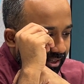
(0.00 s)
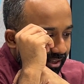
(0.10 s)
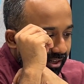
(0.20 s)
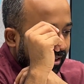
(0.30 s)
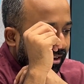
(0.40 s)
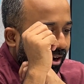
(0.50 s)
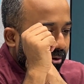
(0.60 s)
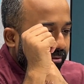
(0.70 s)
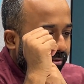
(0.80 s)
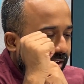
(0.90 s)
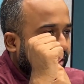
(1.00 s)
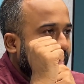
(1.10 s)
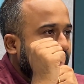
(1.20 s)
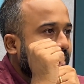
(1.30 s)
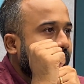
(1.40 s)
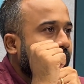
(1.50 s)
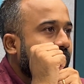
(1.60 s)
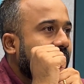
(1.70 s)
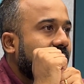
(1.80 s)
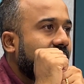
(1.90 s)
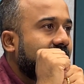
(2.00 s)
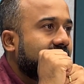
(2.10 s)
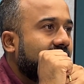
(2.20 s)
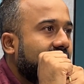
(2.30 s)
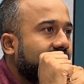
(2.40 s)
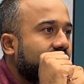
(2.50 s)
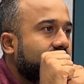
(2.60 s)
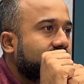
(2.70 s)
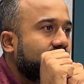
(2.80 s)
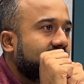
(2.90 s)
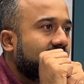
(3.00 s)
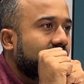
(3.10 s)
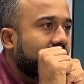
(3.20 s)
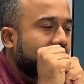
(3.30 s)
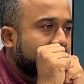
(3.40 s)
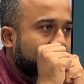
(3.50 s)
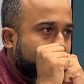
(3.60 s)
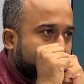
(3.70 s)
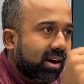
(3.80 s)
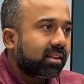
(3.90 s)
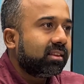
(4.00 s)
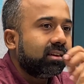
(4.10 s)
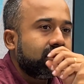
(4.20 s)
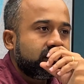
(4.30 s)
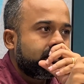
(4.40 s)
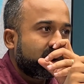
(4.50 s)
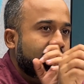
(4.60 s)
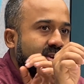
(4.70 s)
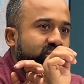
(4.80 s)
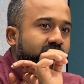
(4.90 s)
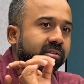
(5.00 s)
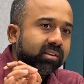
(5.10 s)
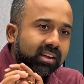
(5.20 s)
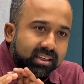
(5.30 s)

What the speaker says: written out of frustration because he thinks that everyone's going down some path and it's important to sort of